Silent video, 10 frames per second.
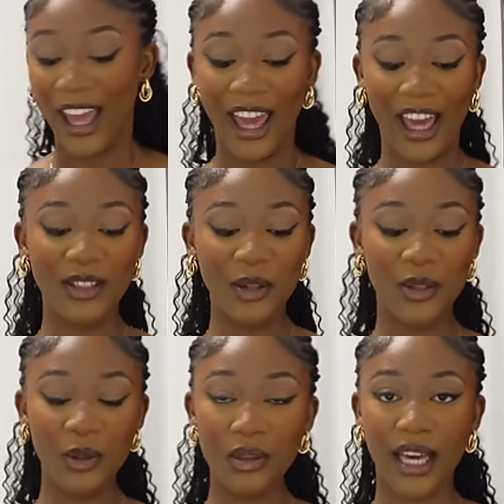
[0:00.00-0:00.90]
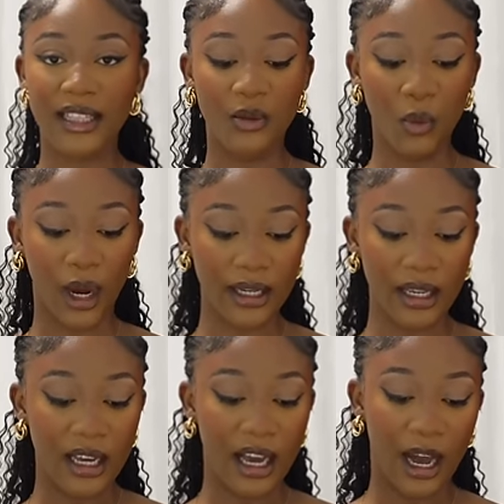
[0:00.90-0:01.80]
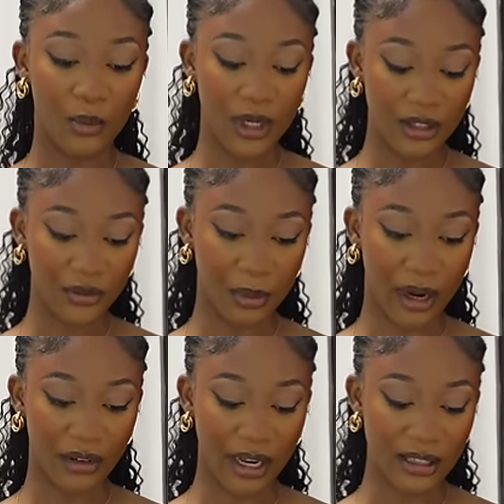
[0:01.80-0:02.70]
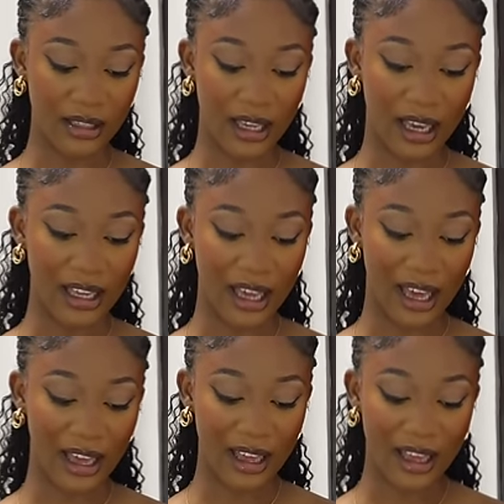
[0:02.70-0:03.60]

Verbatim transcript: And so it's 2:31. I'm waiting for my ride to get here.